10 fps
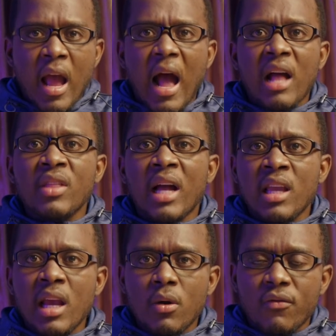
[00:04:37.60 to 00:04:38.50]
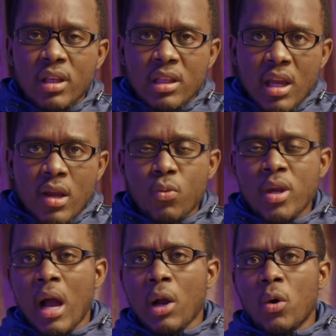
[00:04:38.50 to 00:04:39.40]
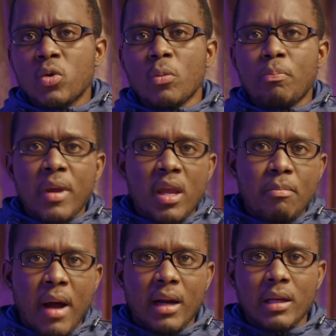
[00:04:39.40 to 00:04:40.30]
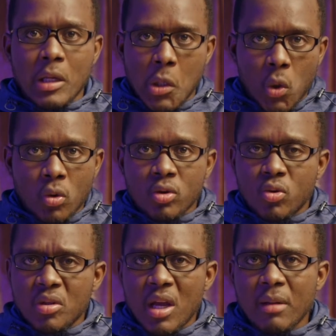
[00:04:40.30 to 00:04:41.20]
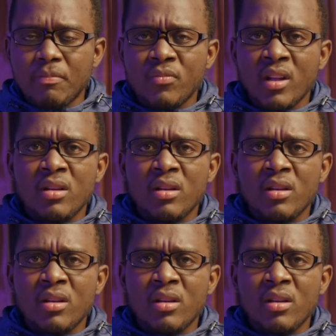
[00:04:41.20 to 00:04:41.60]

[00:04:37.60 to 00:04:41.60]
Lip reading: And at the end of the day, we are going to pay back the loan to them.